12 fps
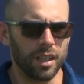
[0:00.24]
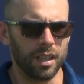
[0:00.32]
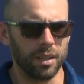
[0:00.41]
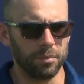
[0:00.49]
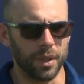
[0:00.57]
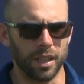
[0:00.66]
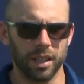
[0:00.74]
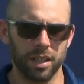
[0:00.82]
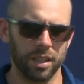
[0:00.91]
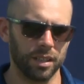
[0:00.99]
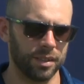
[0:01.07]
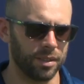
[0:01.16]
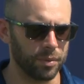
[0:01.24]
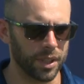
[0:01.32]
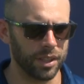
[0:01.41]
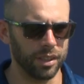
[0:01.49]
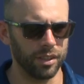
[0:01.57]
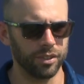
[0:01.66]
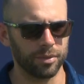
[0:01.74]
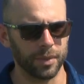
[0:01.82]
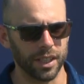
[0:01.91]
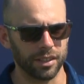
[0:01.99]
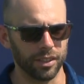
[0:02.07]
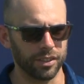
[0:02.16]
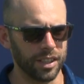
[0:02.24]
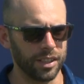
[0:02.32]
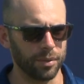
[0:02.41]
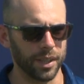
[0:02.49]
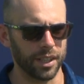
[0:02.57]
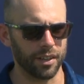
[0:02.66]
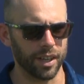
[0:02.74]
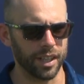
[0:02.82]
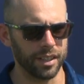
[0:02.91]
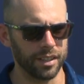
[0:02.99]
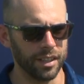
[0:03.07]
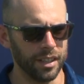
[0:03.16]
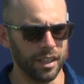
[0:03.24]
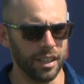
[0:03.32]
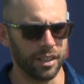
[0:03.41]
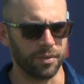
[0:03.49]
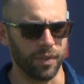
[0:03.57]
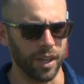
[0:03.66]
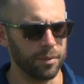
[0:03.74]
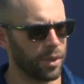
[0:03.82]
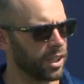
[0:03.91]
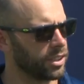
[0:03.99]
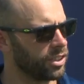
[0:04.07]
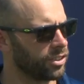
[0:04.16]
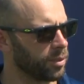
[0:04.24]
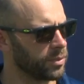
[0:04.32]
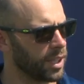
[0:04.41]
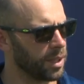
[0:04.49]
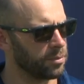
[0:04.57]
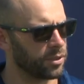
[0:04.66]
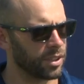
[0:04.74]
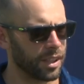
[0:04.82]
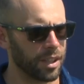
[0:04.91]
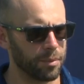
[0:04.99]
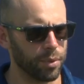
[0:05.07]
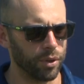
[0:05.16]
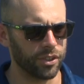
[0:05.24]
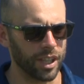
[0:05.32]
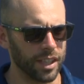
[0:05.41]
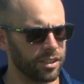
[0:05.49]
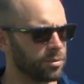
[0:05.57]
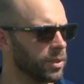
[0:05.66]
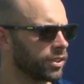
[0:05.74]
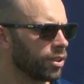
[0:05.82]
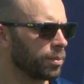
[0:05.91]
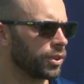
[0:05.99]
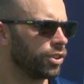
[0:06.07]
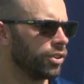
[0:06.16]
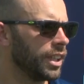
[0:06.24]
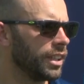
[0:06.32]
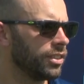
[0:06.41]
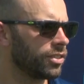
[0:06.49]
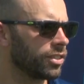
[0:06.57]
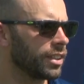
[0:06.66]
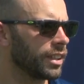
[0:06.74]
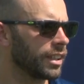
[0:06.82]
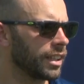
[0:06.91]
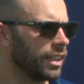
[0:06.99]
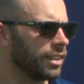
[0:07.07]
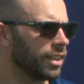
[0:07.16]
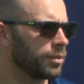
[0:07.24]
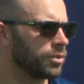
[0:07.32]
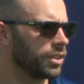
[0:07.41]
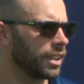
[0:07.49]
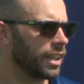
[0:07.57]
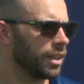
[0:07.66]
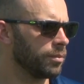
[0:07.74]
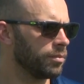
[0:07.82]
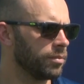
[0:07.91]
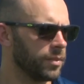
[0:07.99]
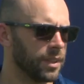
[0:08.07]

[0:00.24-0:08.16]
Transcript: Where do you lose the match? Look, T20 cricket, it's fine margin sometimes. I think both sides missed opportunities at key times in the game.